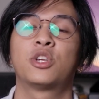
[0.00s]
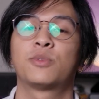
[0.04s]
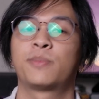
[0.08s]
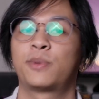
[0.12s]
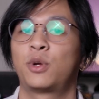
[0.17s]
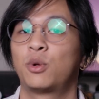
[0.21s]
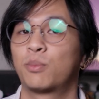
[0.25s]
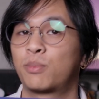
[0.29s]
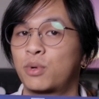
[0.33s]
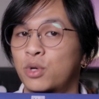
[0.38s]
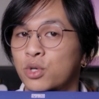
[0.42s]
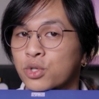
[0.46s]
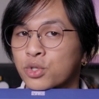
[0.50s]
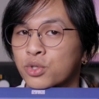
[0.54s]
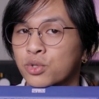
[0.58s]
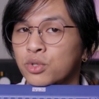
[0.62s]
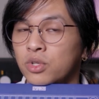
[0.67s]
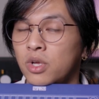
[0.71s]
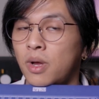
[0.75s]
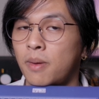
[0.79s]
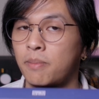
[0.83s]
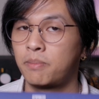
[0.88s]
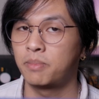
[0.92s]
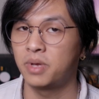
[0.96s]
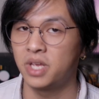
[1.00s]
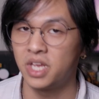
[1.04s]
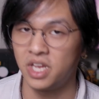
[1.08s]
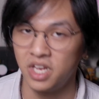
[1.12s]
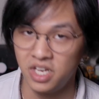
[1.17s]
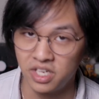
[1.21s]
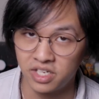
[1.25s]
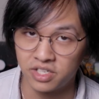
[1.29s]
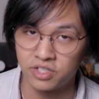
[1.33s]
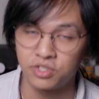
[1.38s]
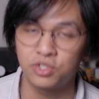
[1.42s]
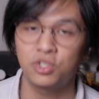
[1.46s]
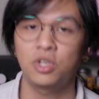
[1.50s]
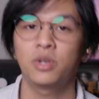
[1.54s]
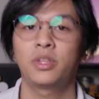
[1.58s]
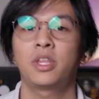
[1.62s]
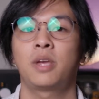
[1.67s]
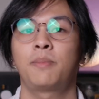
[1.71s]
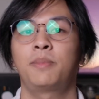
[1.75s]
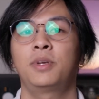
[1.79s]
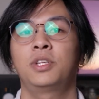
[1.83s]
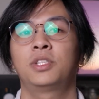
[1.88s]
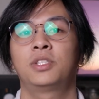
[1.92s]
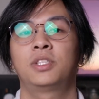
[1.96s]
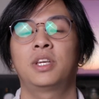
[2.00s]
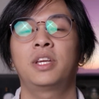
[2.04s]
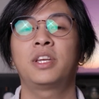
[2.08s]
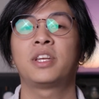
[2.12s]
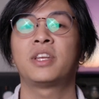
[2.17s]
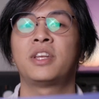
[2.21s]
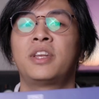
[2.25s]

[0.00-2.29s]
is my own personal opinion. So, that being said,